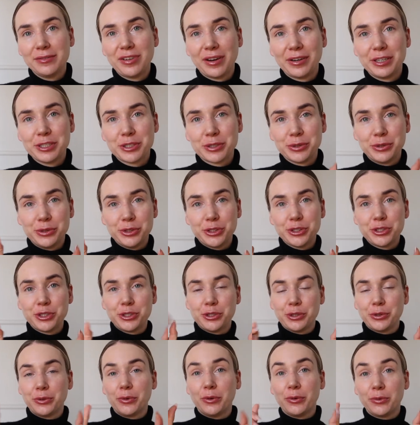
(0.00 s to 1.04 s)
very soon just
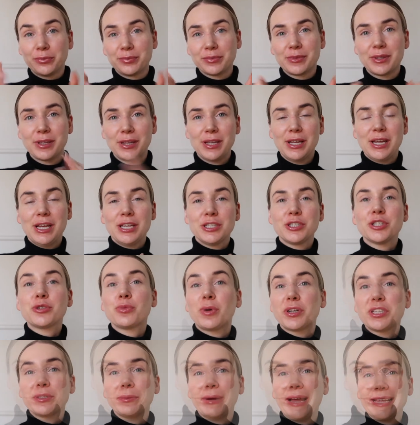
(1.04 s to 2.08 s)
to
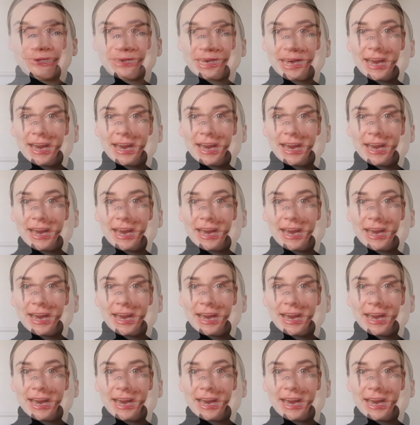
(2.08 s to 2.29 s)
wash my hands.